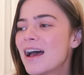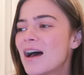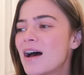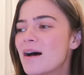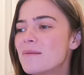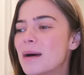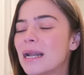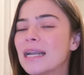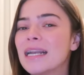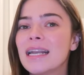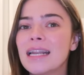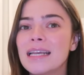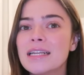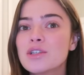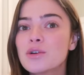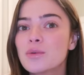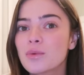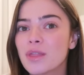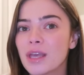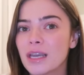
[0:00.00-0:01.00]
And
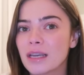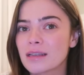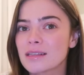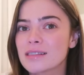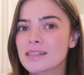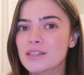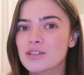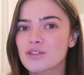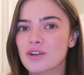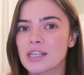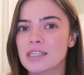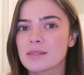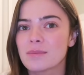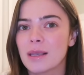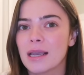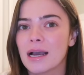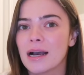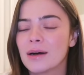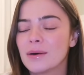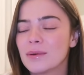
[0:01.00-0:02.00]
little things stress
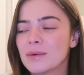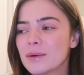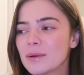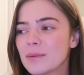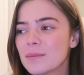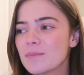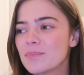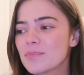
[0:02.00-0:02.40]
me out.